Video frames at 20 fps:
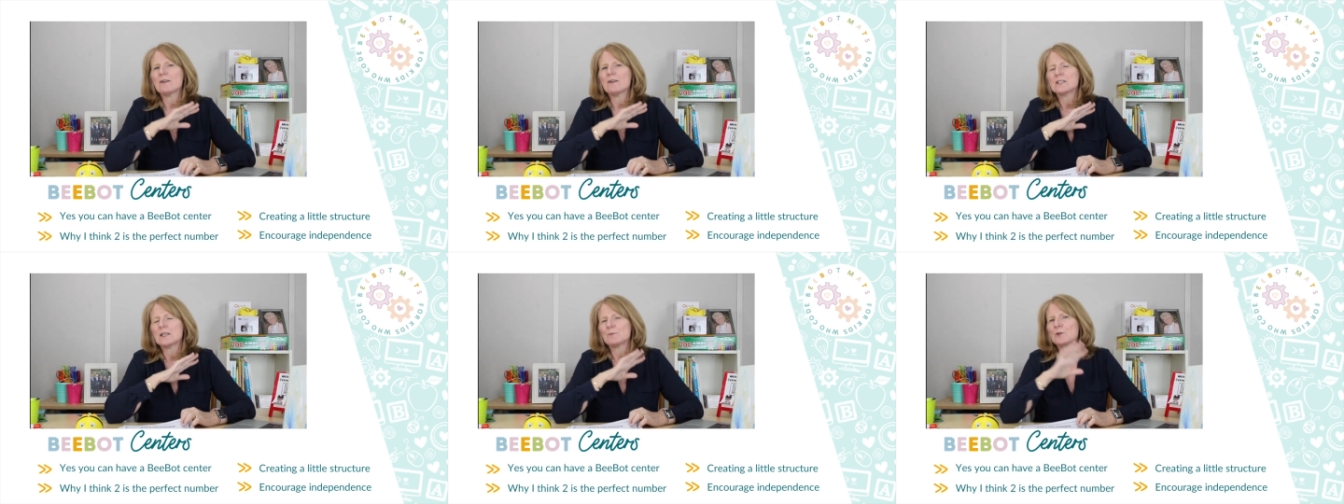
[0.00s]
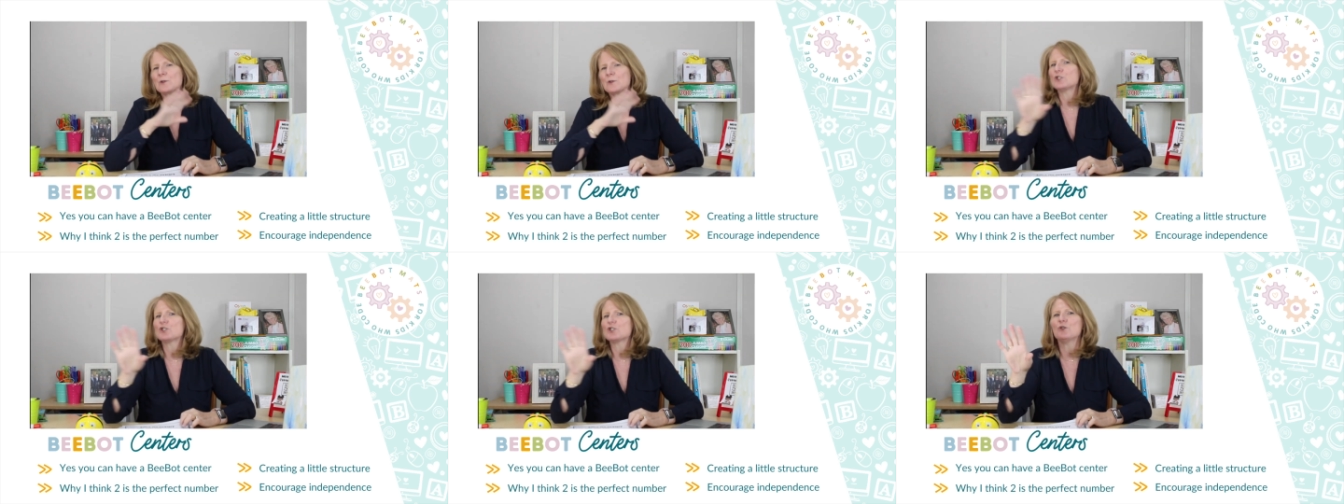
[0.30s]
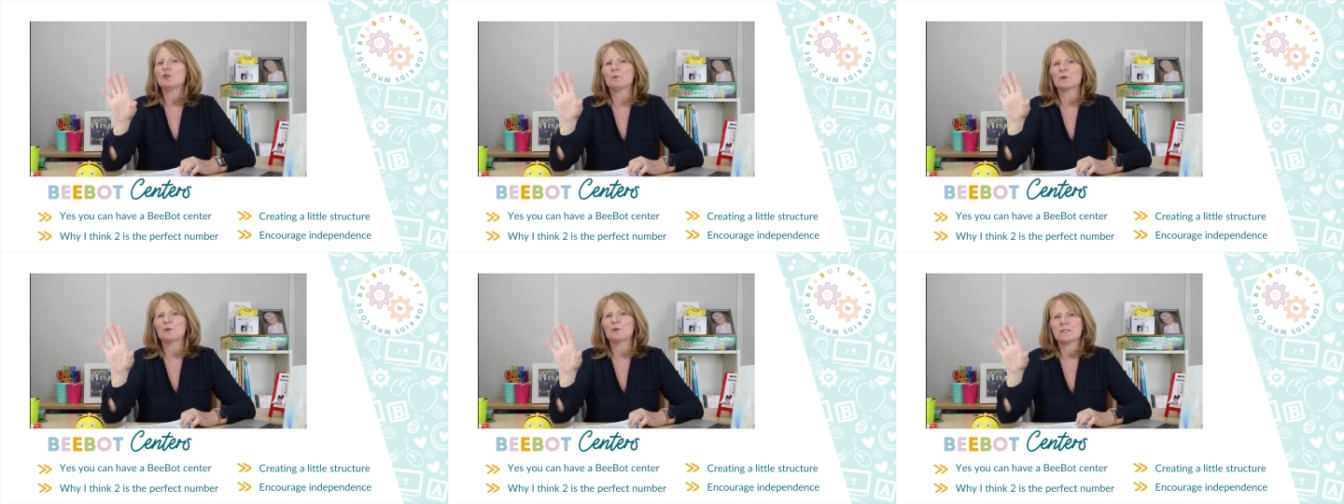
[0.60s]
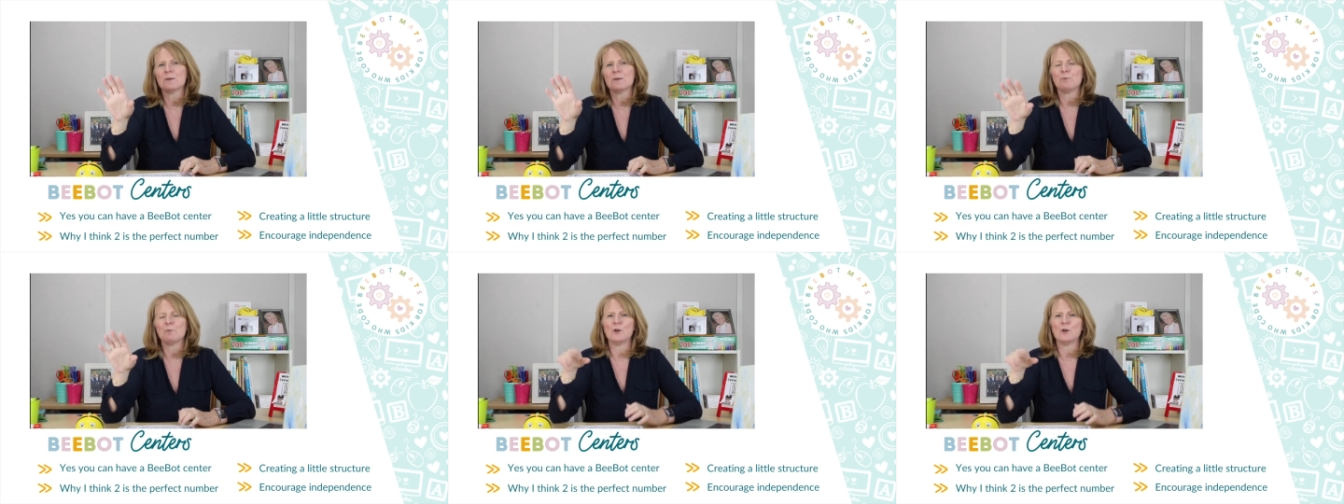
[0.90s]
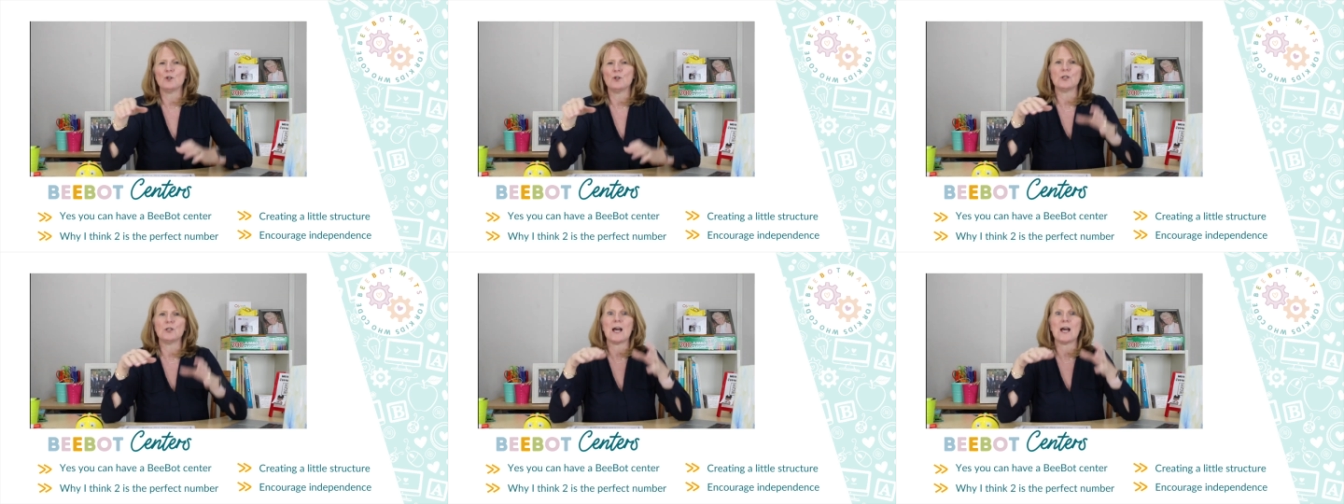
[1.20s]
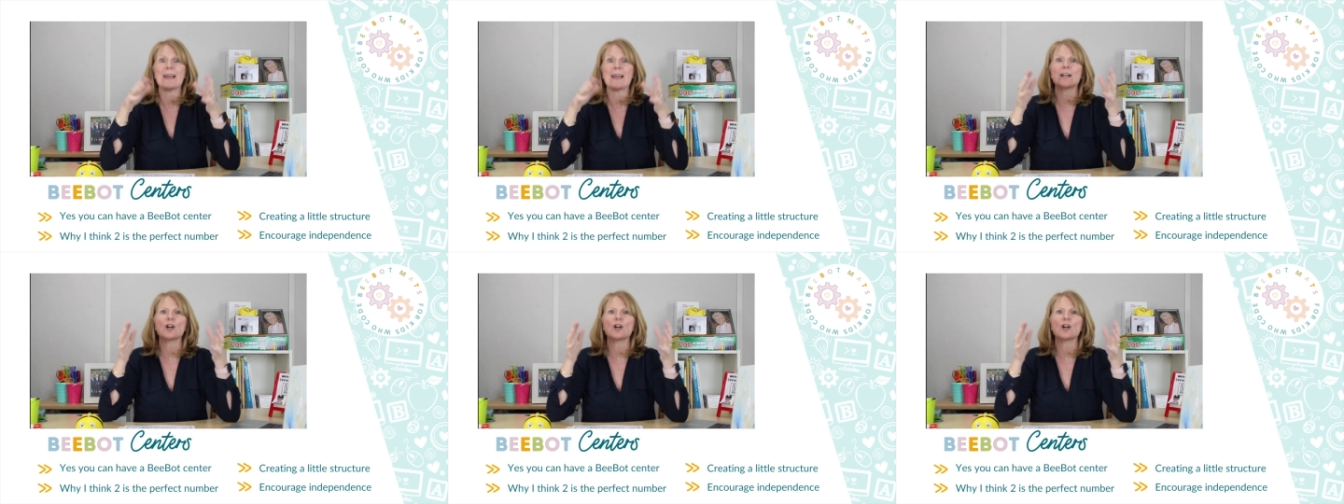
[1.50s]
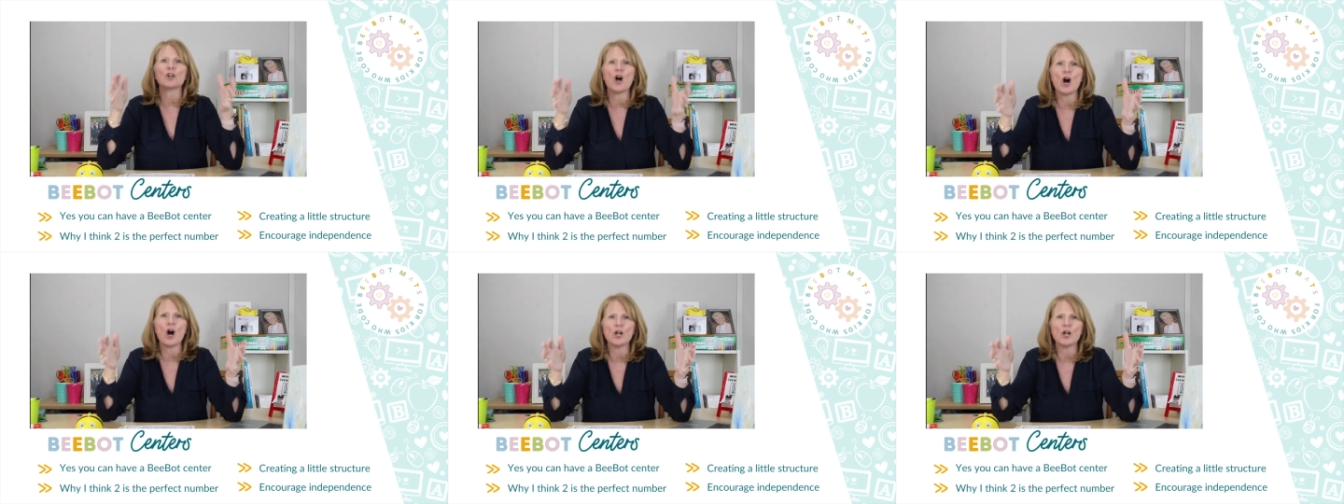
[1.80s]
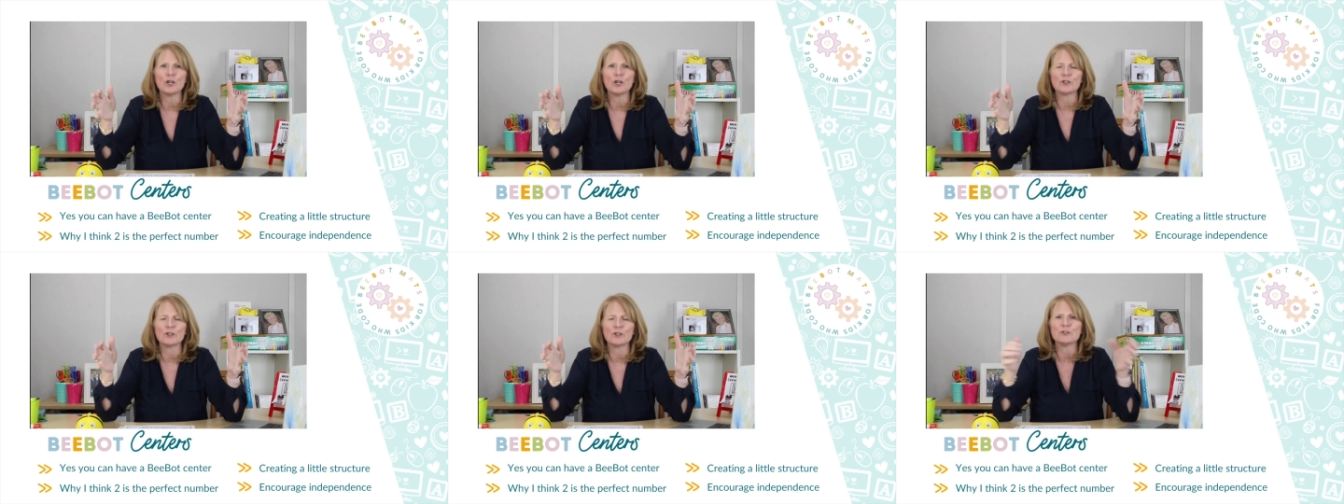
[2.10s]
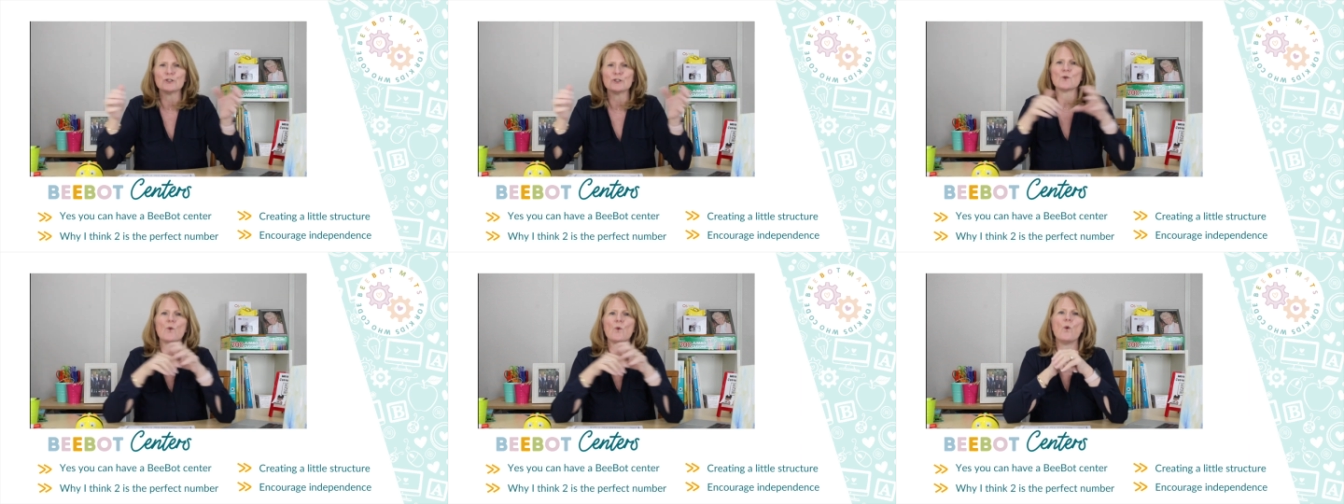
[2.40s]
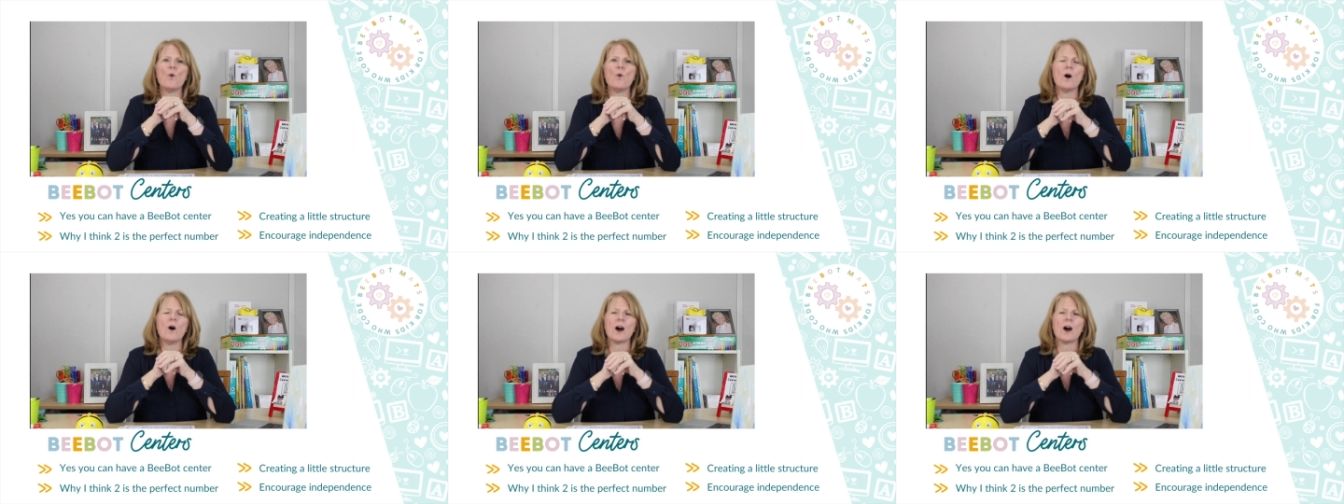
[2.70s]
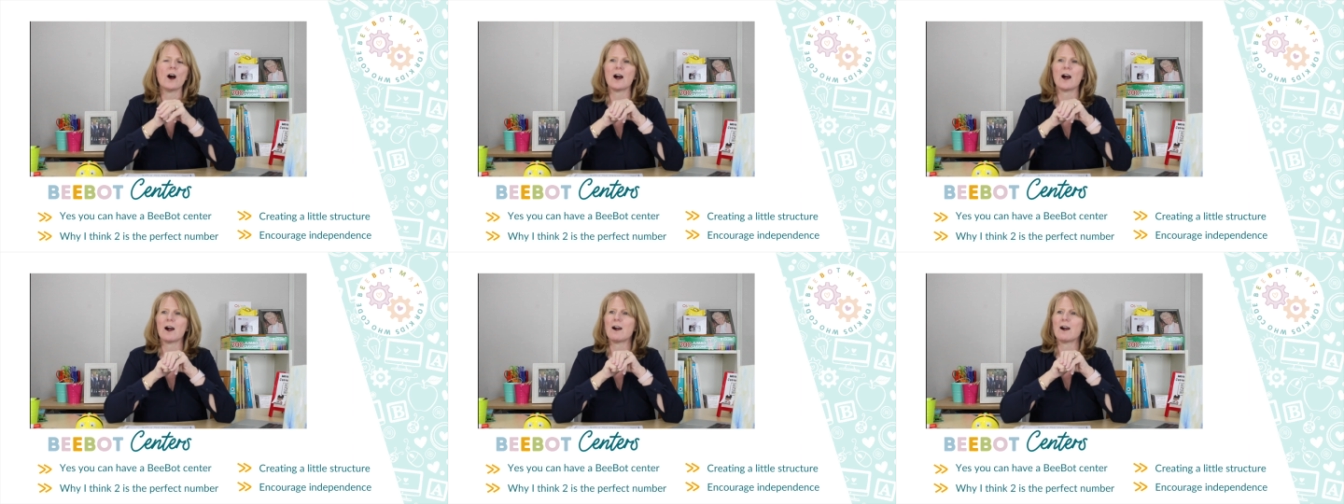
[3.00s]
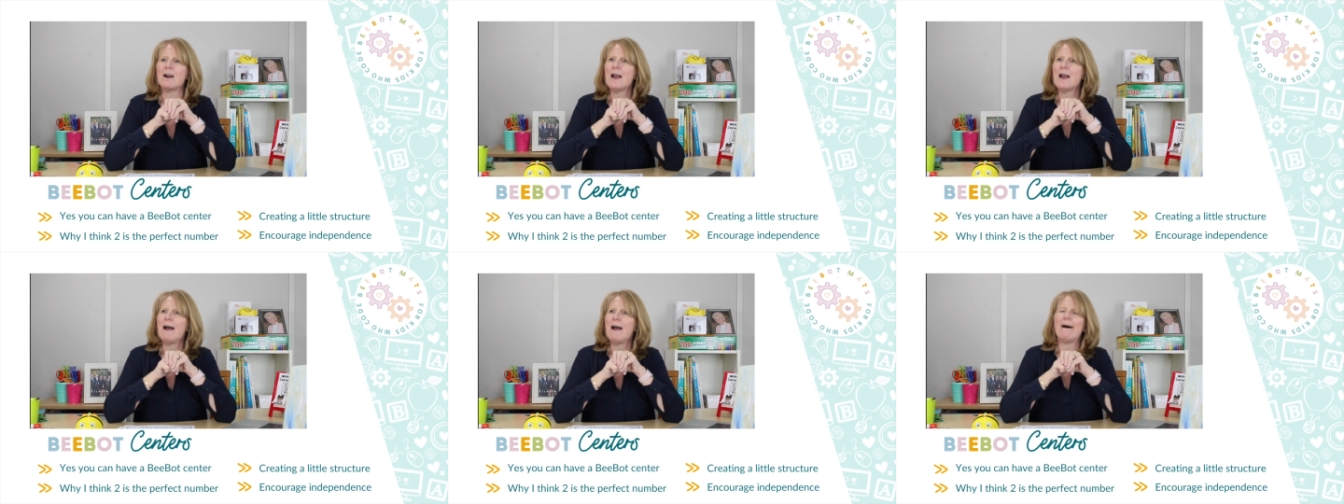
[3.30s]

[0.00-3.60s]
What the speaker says: have something super simple like colors or